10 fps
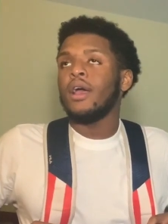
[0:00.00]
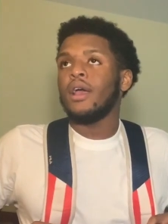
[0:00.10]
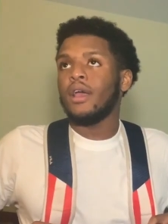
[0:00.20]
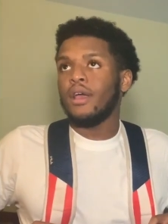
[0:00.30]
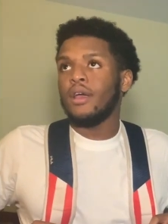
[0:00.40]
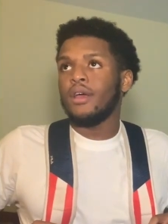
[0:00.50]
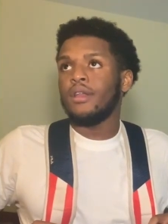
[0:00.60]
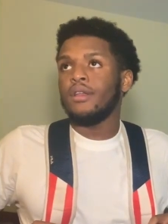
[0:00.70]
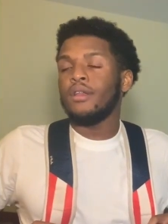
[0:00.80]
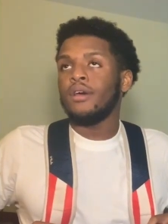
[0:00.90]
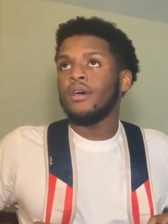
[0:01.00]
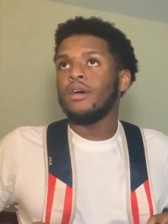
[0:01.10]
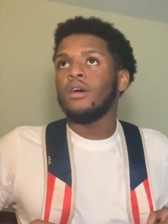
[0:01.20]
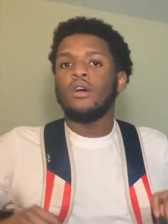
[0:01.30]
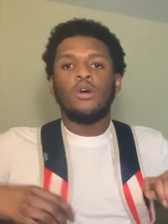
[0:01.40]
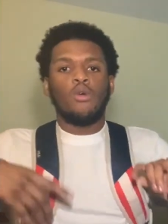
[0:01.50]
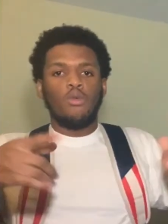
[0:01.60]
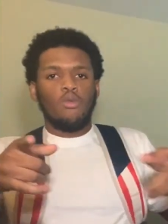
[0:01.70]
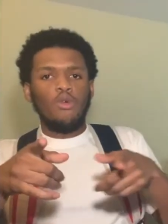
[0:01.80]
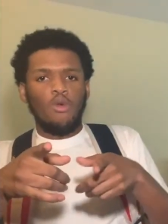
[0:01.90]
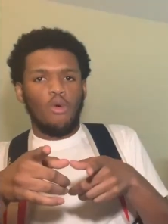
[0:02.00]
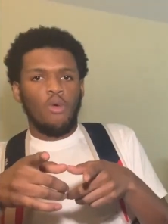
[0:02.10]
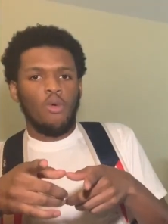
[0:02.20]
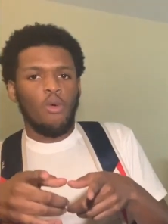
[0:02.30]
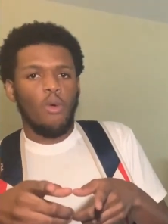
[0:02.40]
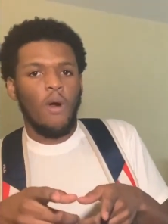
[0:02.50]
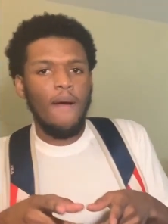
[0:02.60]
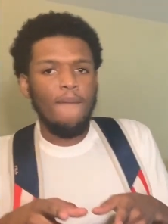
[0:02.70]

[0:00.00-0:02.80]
and ooh, I